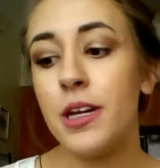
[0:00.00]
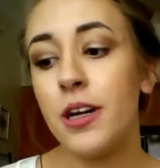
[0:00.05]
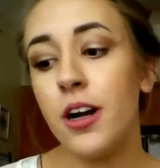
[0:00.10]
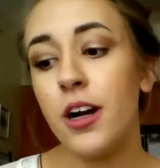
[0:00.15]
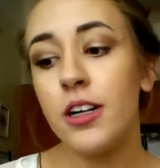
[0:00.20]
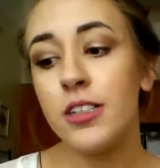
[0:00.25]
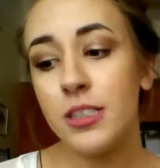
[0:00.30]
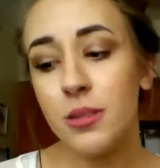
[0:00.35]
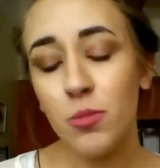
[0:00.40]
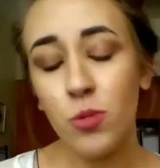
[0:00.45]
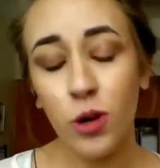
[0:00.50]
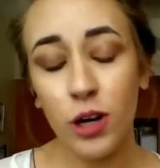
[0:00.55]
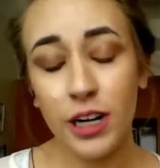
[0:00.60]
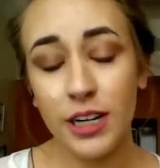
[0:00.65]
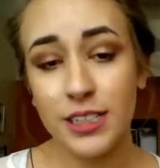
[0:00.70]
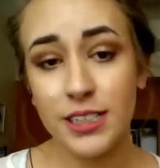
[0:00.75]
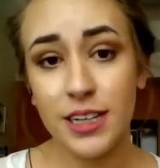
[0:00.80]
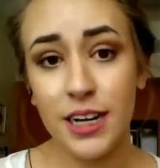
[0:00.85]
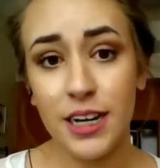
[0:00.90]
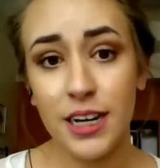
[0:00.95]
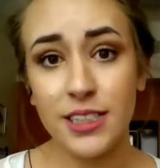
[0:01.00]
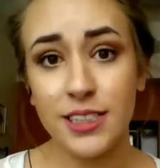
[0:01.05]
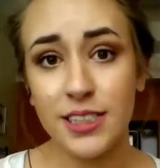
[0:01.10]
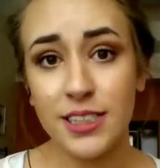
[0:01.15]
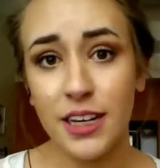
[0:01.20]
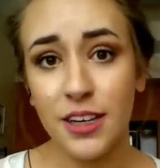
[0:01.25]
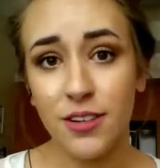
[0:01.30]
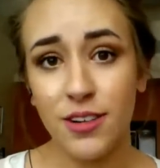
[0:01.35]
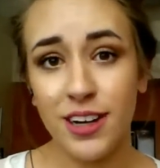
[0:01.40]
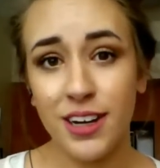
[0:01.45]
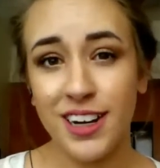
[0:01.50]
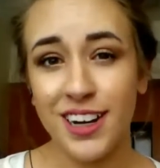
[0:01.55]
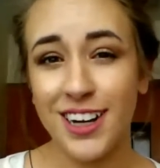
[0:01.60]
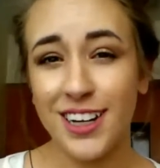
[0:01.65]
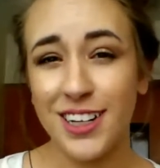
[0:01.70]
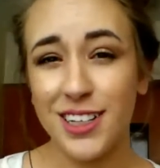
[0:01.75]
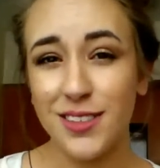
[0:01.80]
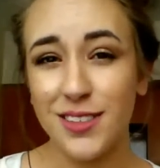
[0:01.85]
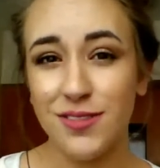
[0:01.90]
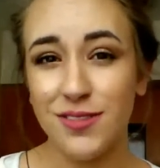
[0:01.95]
there are some warning signs that you can
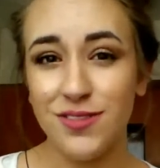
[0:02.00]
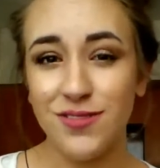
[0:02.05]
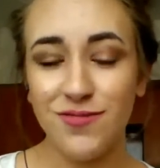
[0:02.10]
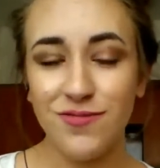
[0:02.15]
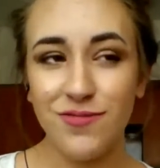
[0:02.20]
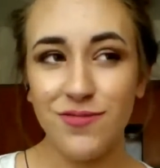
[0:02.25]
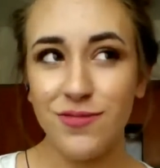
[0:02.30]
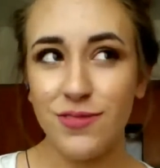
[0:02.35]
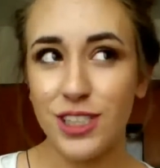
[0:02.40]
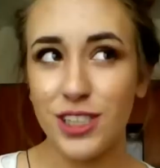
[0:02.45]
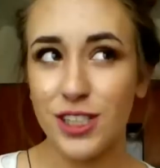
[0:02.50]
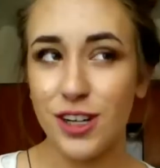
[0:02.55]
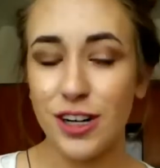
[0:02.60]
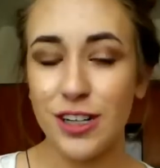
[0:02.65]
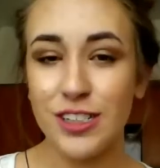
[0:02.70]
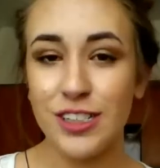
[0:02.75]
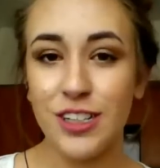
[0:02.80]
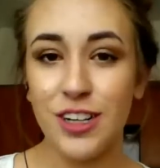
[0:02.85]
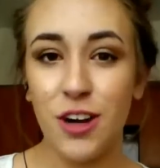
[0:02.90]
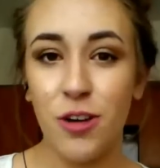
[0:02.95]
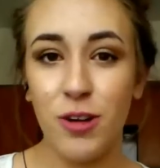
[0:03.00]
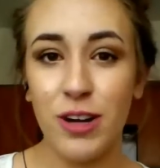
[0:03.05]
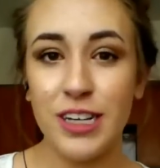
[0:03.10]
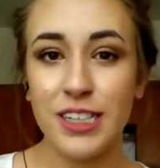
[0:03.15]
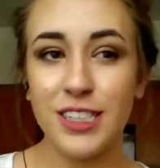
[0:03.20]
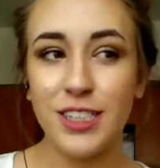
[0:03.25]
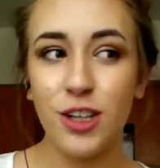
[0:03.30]
kind of start to notice.